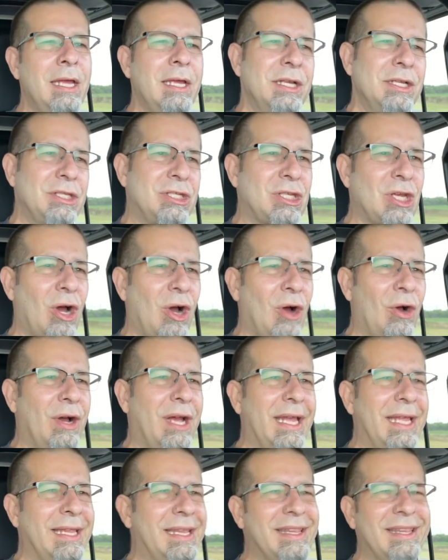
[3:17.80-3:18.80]
So
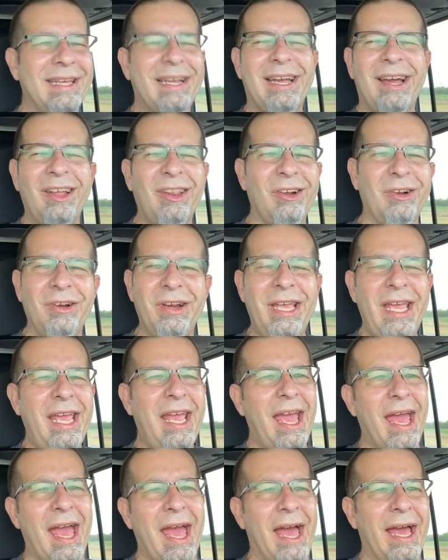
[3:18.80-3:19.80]
the color he
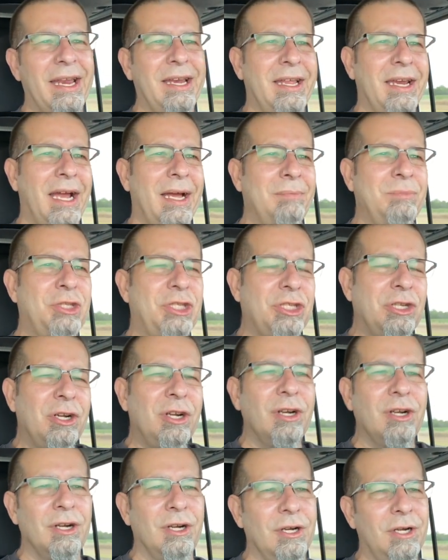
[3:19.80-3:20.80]
had, and I'm
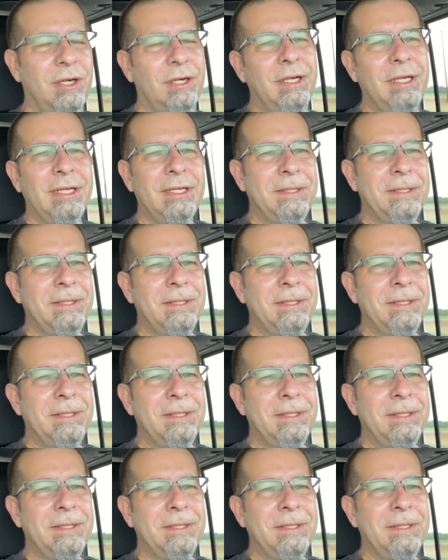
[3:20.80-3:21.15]
sure